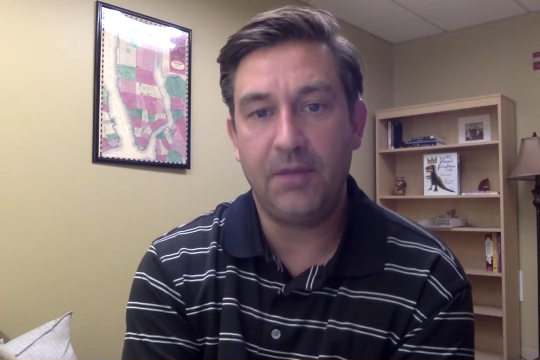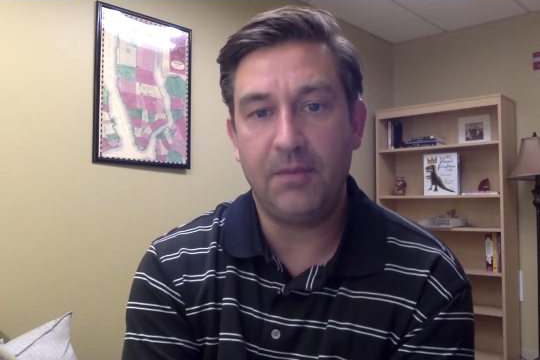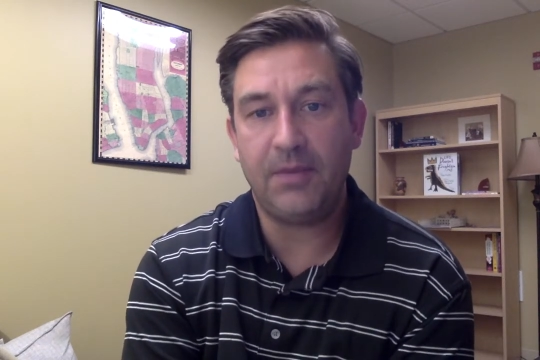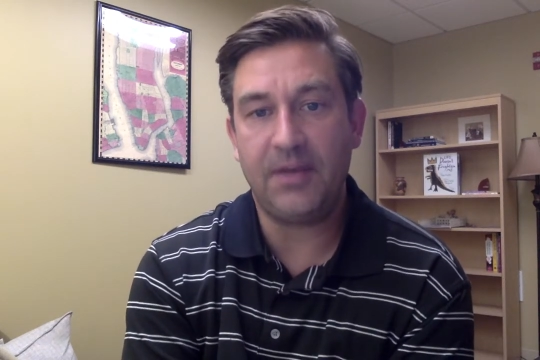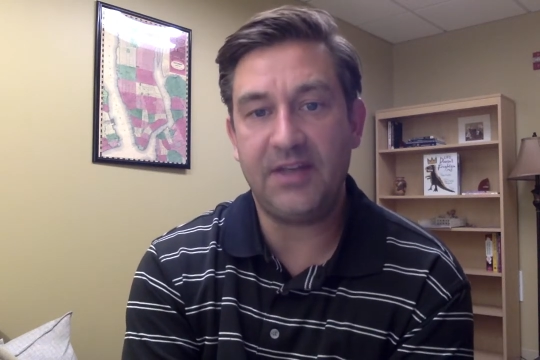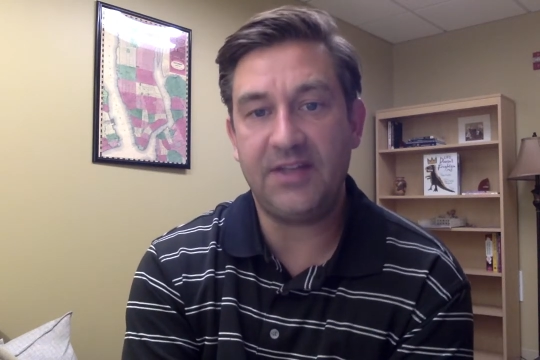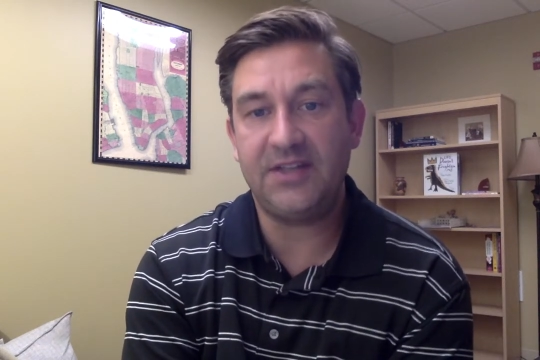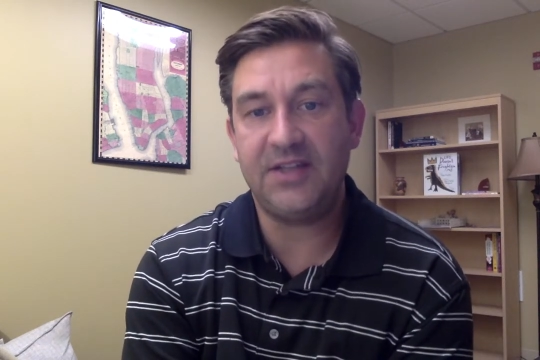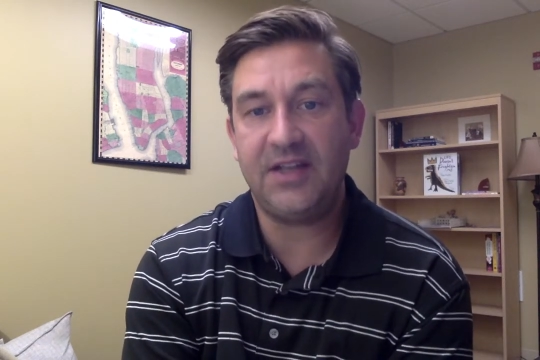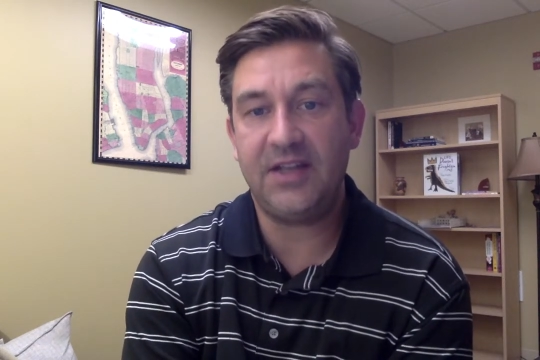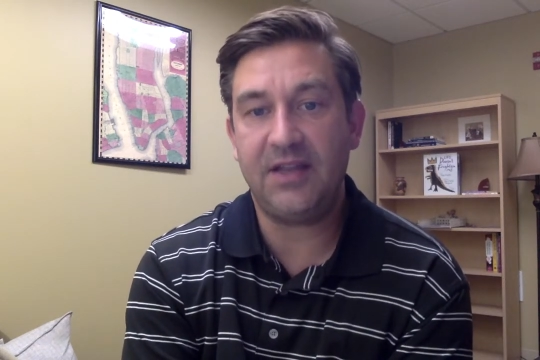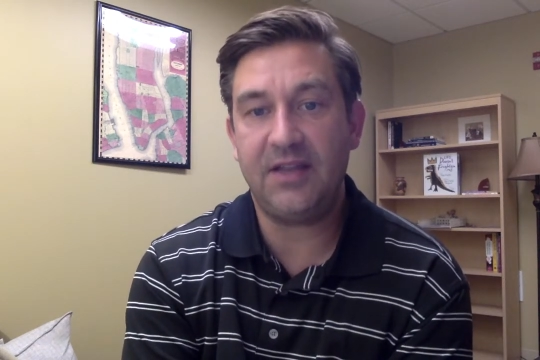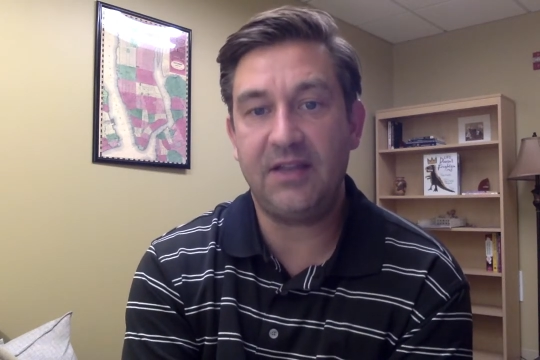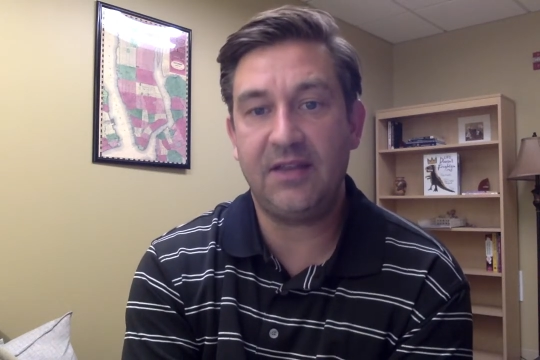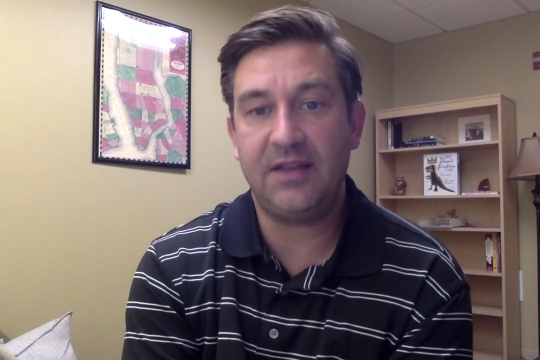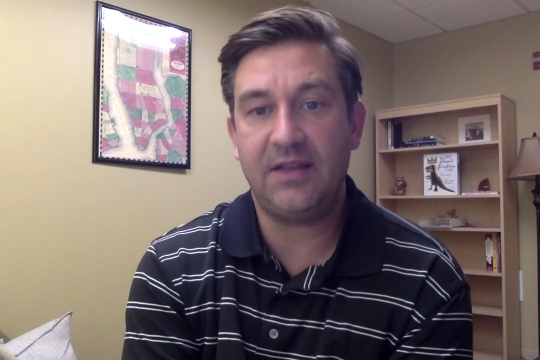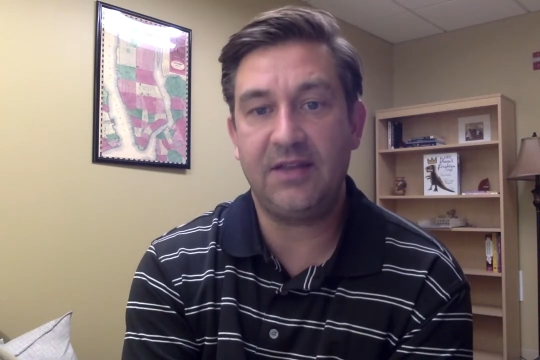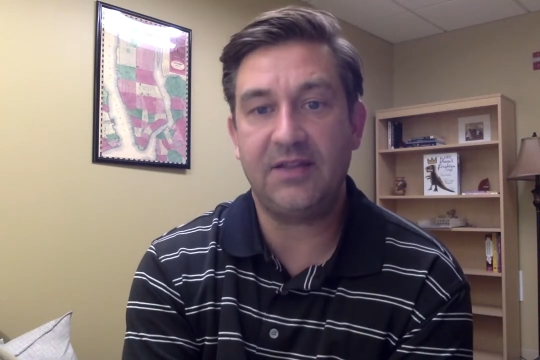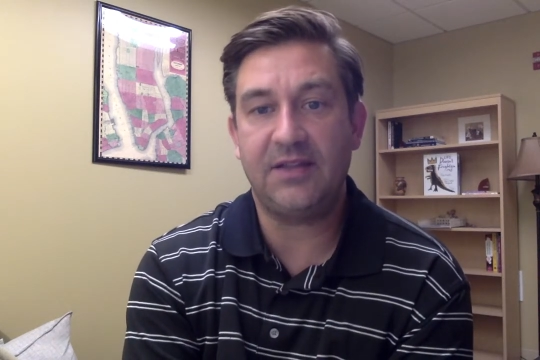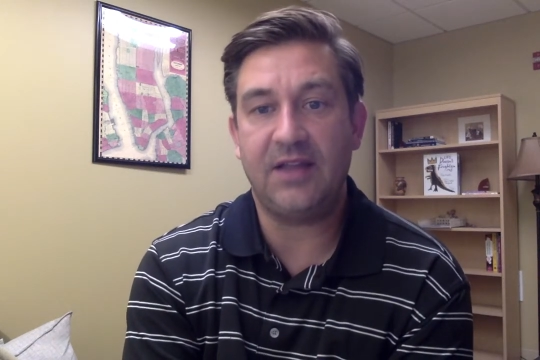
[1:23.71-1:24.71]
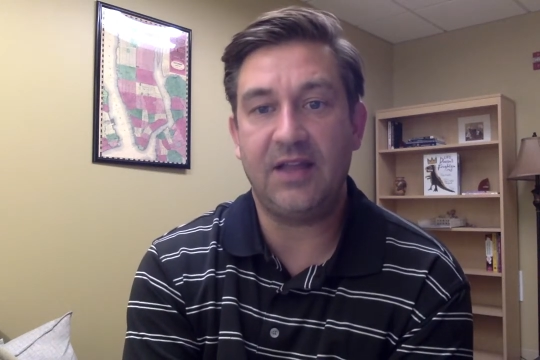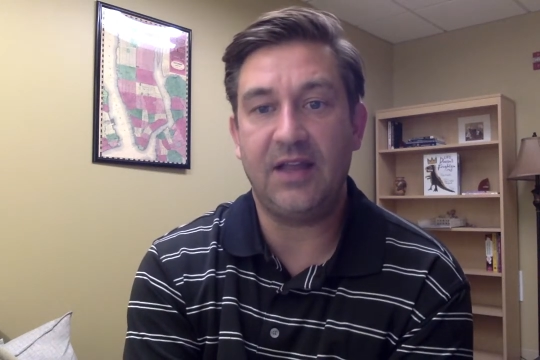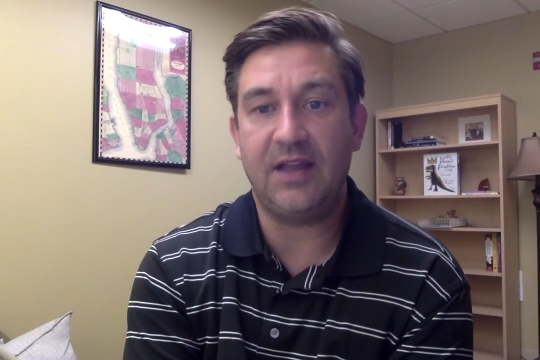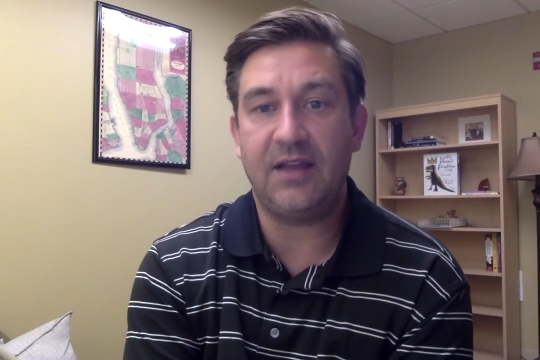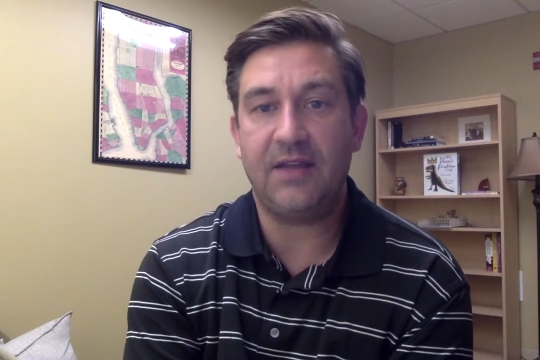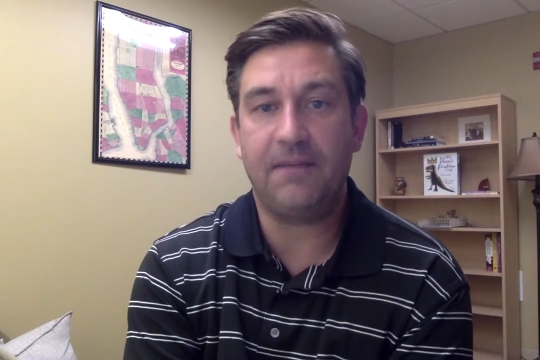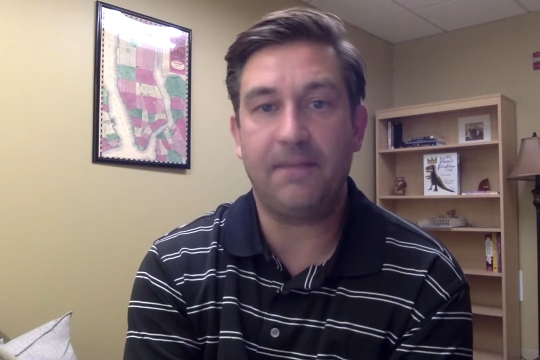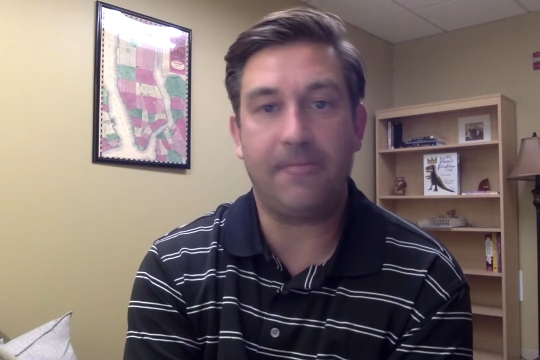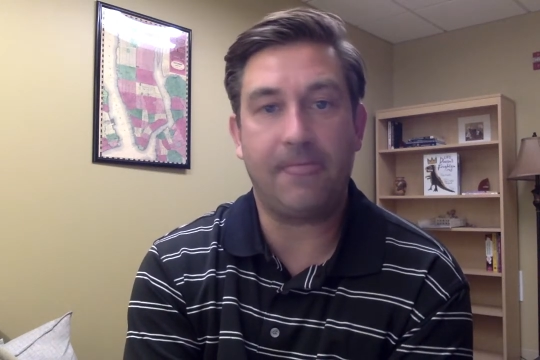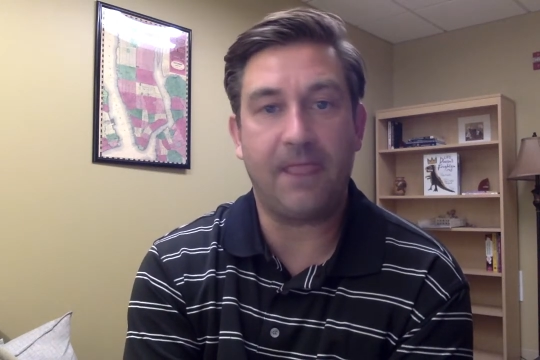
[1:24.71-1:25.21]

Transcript: by saying things like,